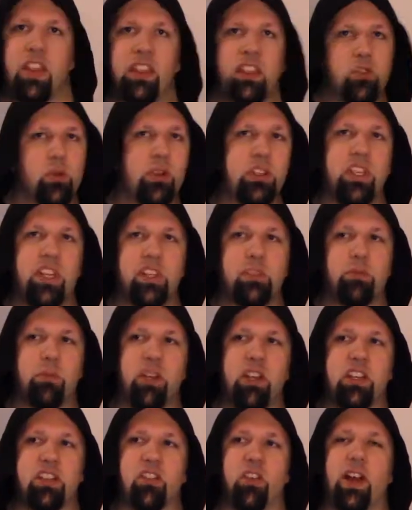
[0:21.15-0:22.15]
This one takes
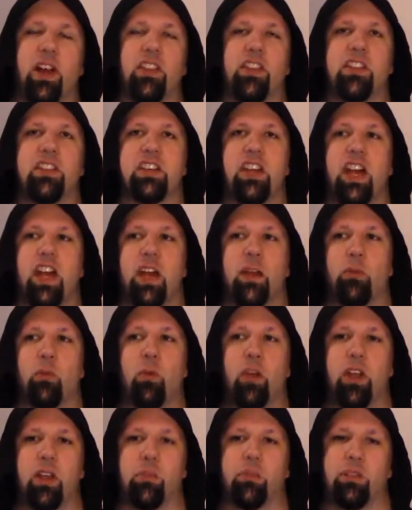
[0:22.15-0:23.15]
place around the time
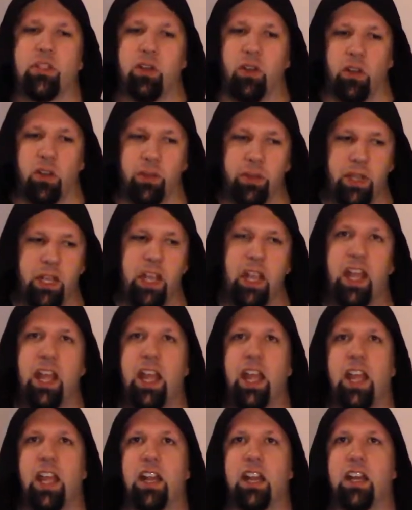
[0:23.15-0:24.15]
when Ptolemy
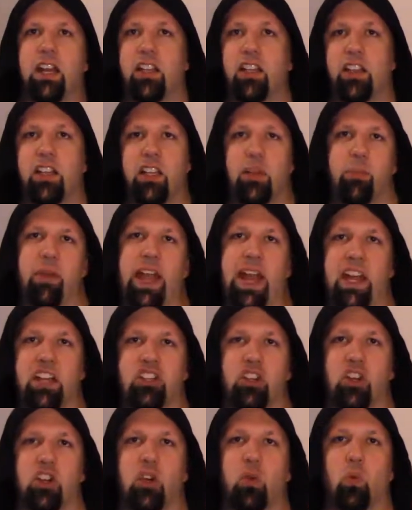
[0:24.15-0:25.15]
and
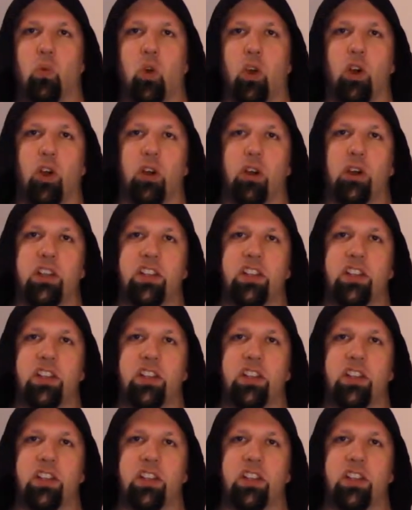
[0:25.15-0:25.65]
Cleopatra were